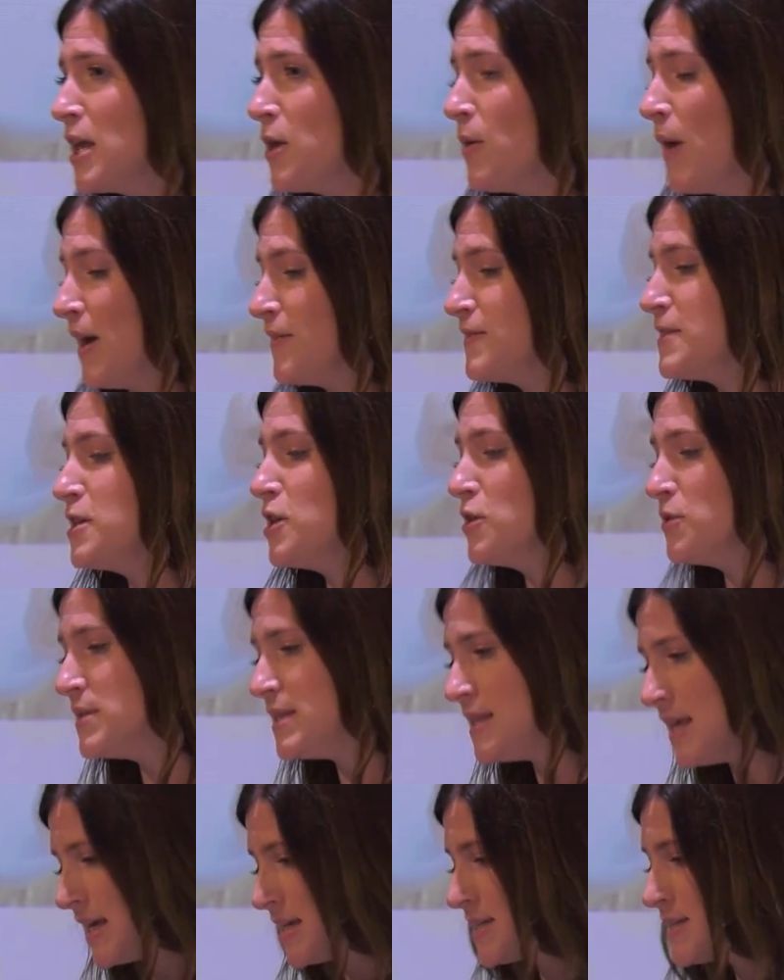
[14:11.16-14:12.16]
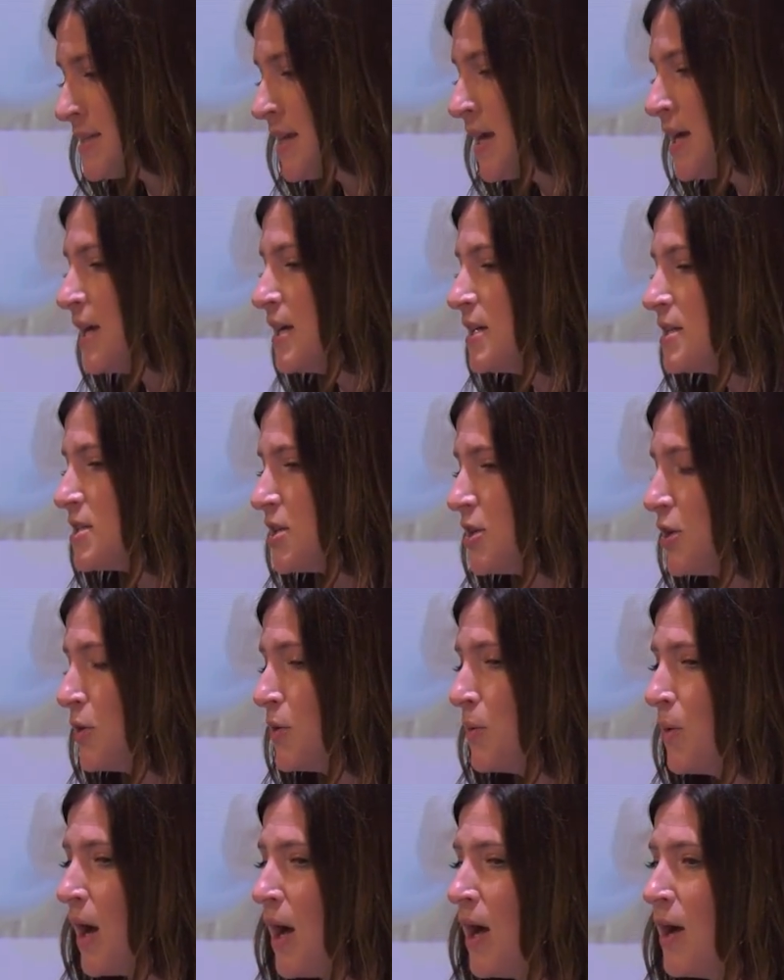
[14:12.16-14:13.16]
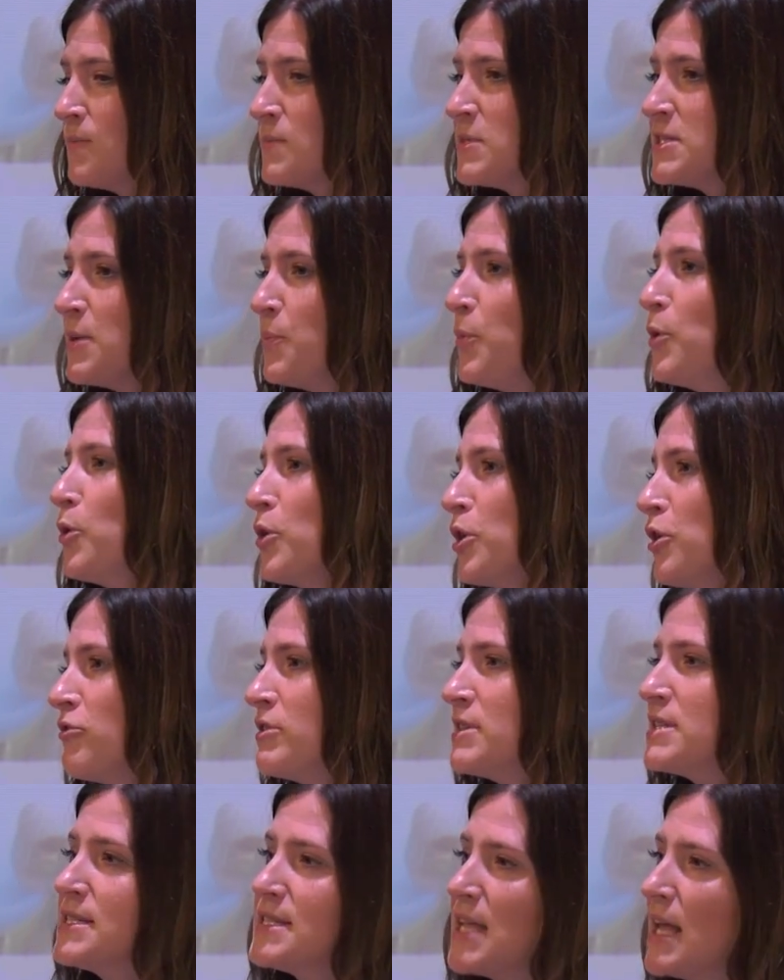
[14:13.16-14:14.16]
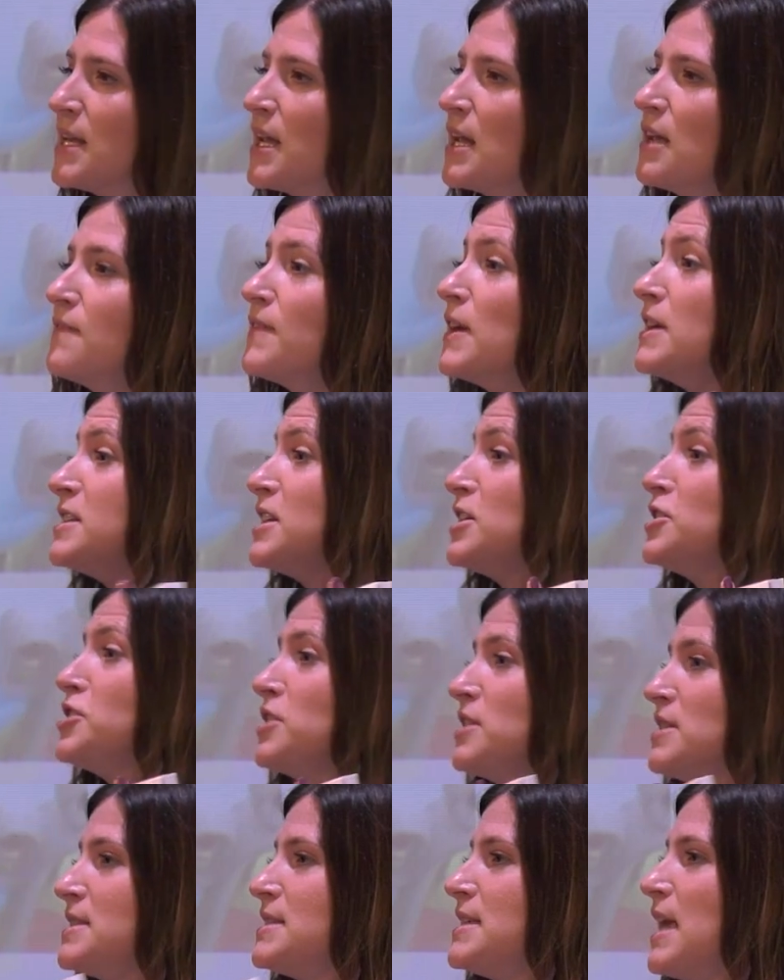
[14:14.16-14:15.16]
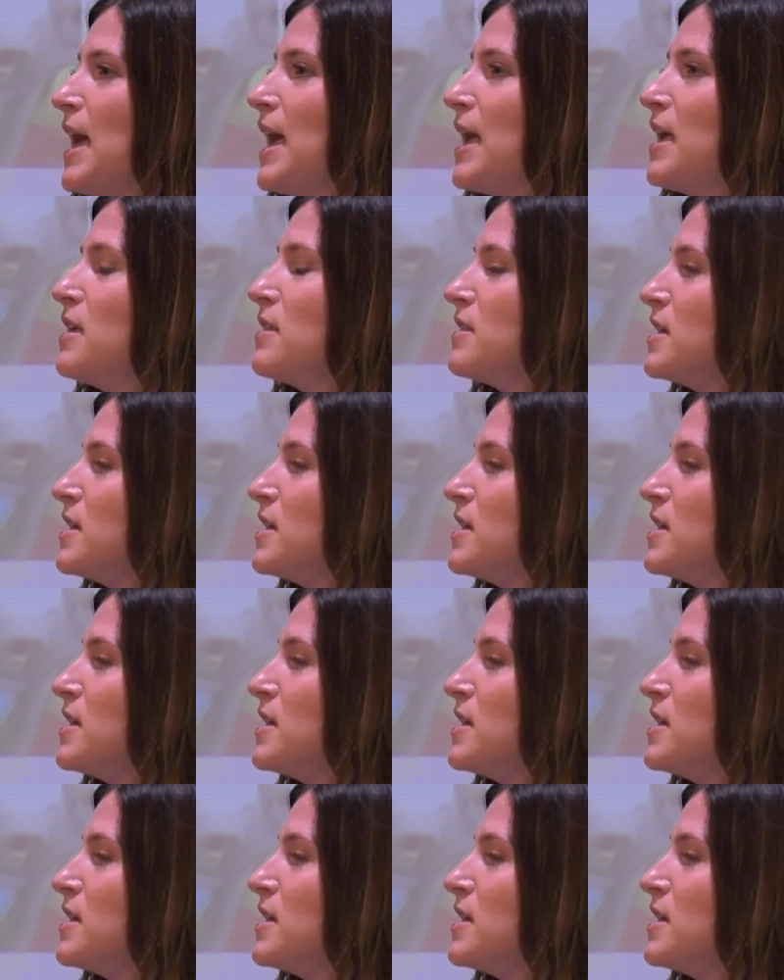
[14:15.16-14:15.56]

you have to use this to support your understanding of addition, say.